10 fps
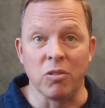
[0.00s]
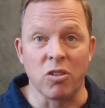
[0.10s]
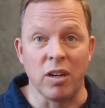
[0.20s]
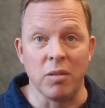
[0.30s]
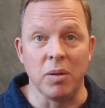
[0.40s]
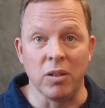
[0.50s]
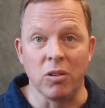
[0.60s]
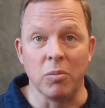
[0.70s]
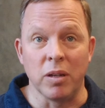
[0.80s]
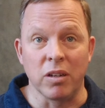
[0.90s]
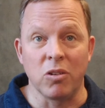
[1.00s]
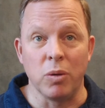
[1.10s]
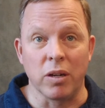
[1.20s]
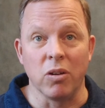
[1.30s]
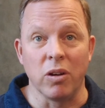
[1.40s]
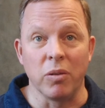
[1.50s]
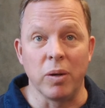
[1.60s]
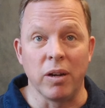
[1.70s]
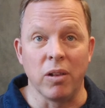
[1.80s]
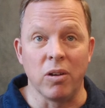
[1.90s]
We've tried to be a little bit quicker all the
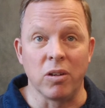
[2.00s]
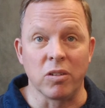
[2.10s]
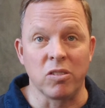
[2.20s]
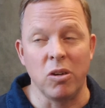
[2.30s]
way along.